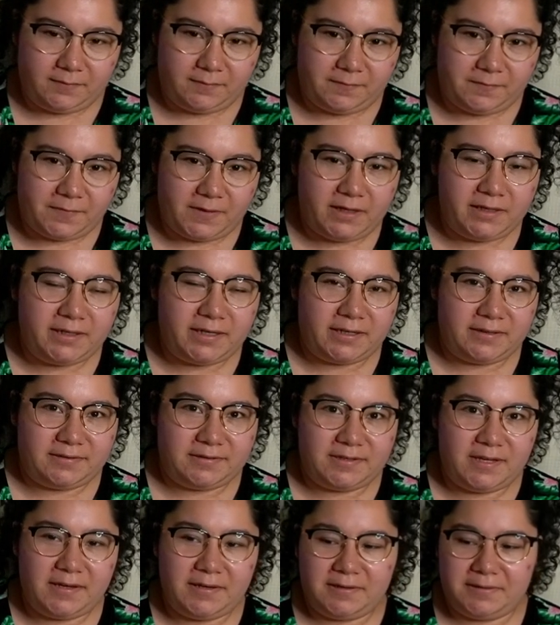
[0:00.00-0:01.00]
Very nice.
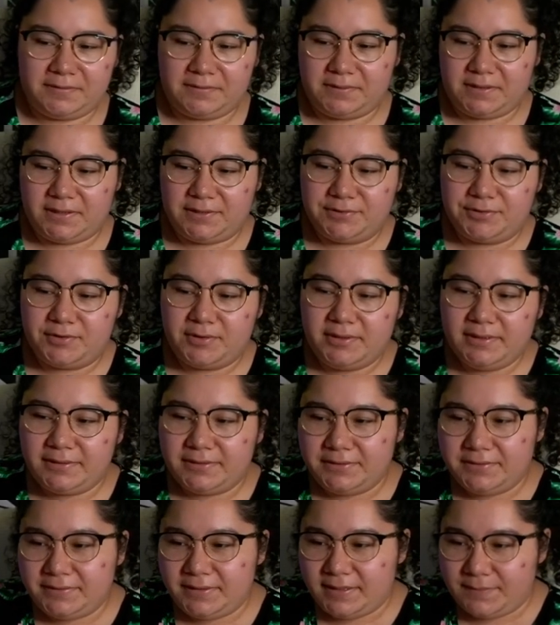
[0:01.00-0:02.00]
Thank you. Enjoy your
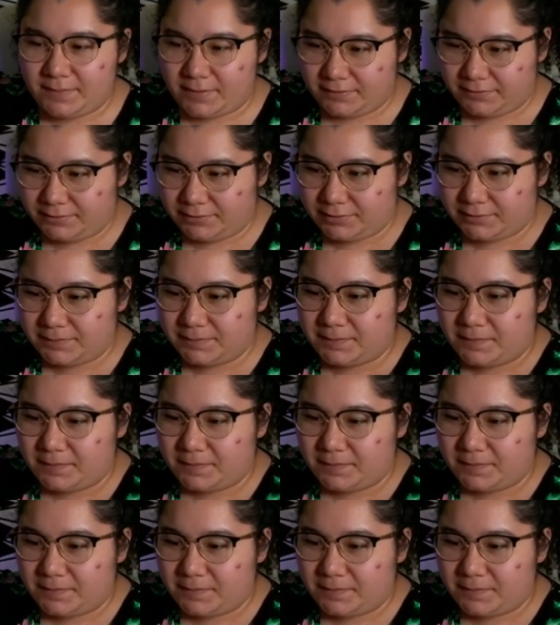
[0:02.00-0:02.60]
new emotes.